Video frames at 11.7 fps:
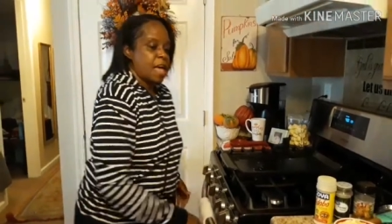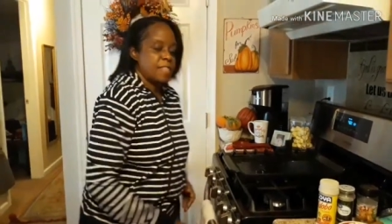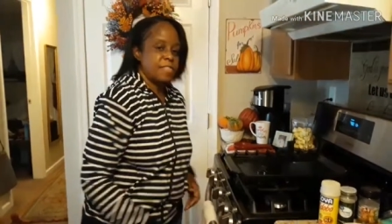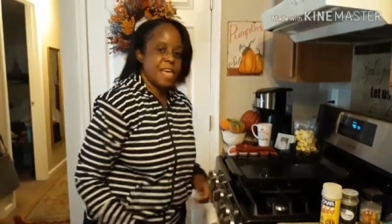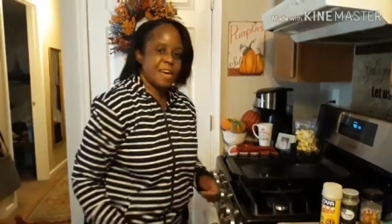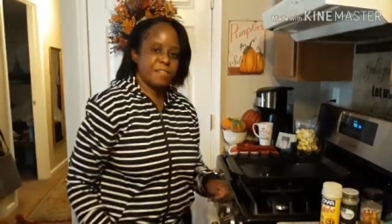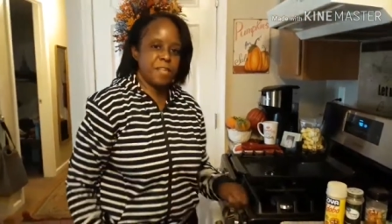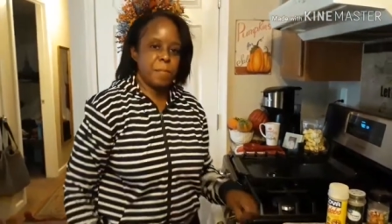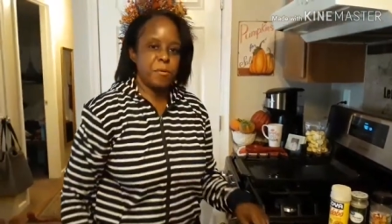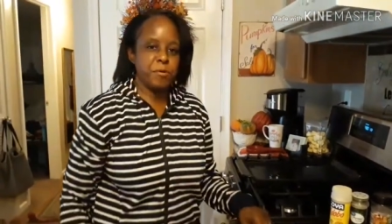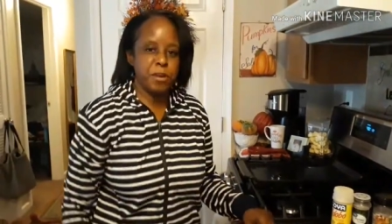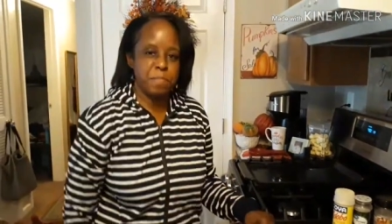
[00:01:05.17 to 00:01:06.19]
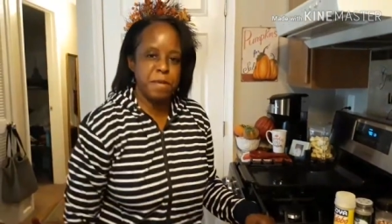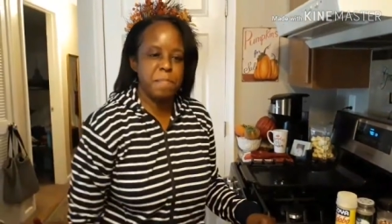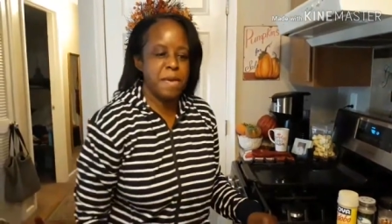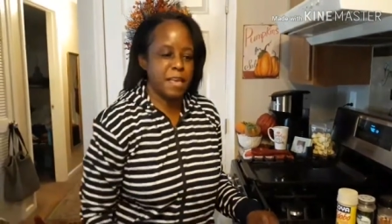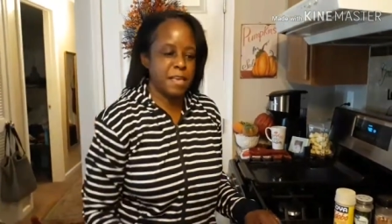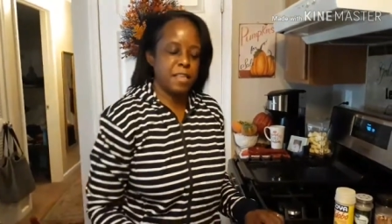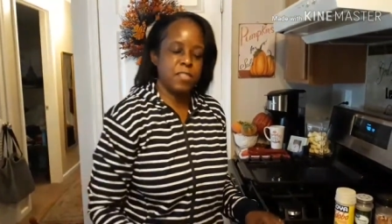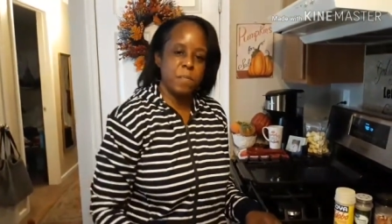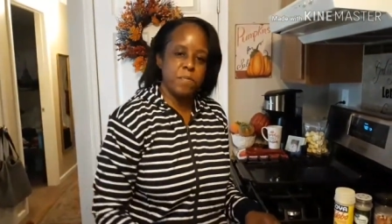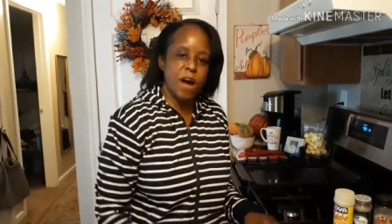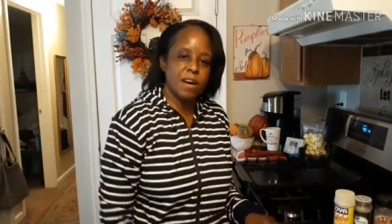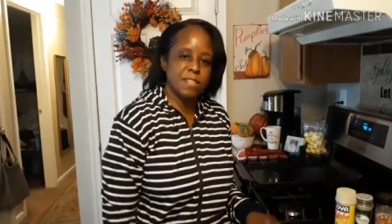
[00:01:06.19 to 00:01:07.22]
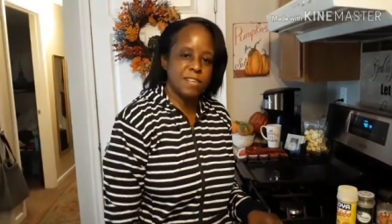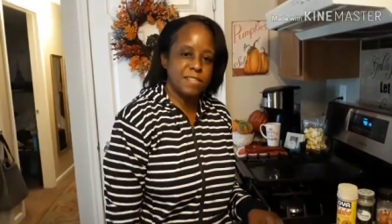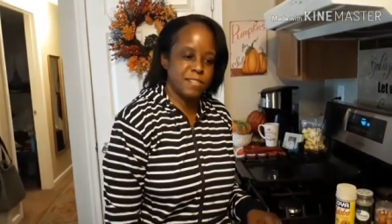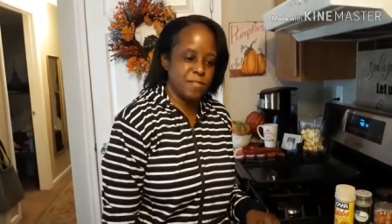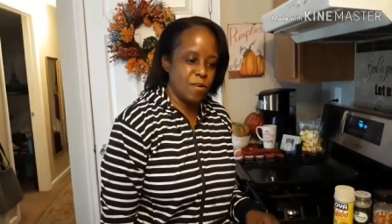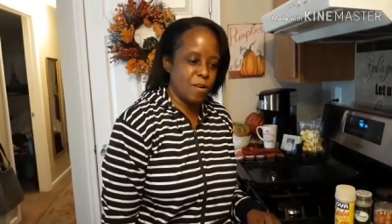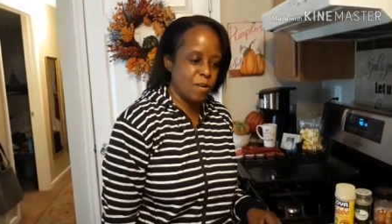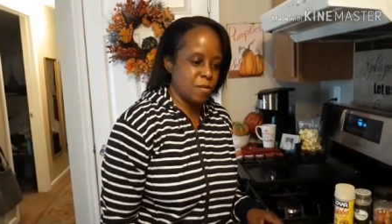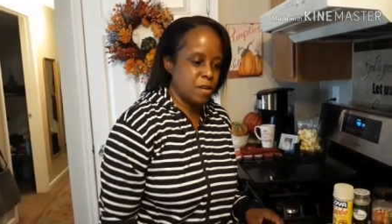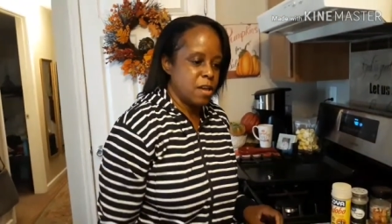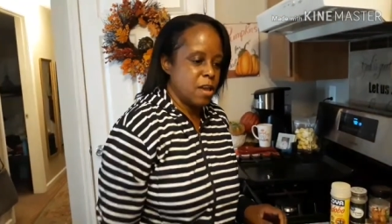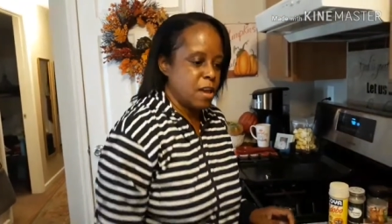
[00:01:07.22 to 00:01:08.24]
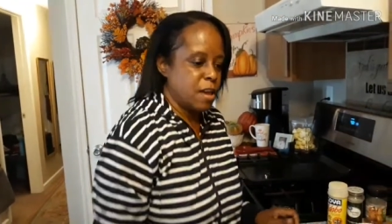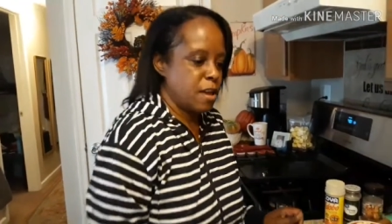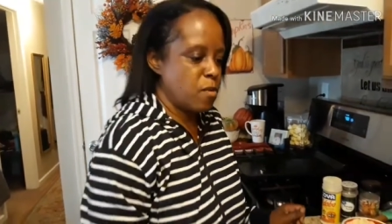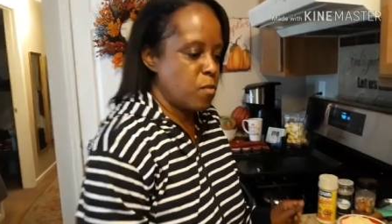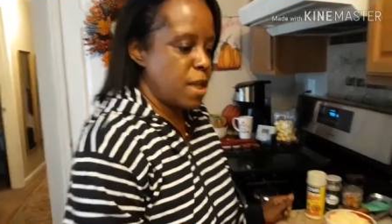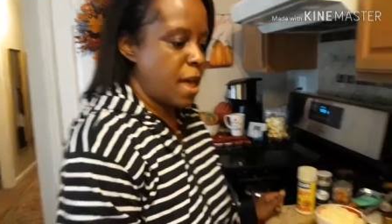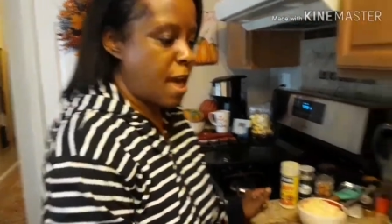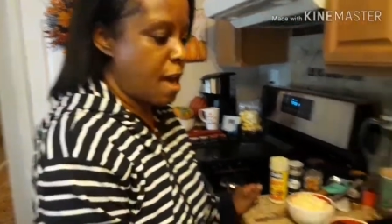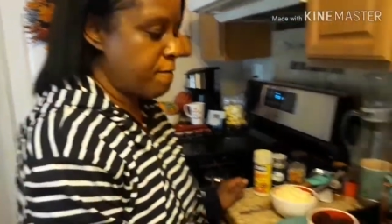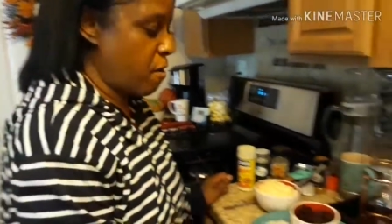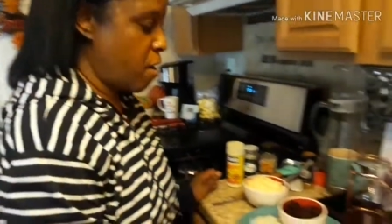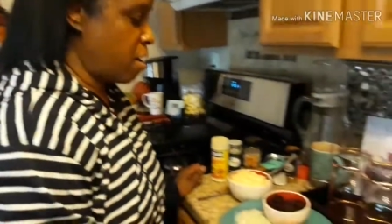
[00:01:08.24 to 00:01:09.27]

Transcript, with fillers: Next, I'm going to be making the broccoli slaw. Here we have our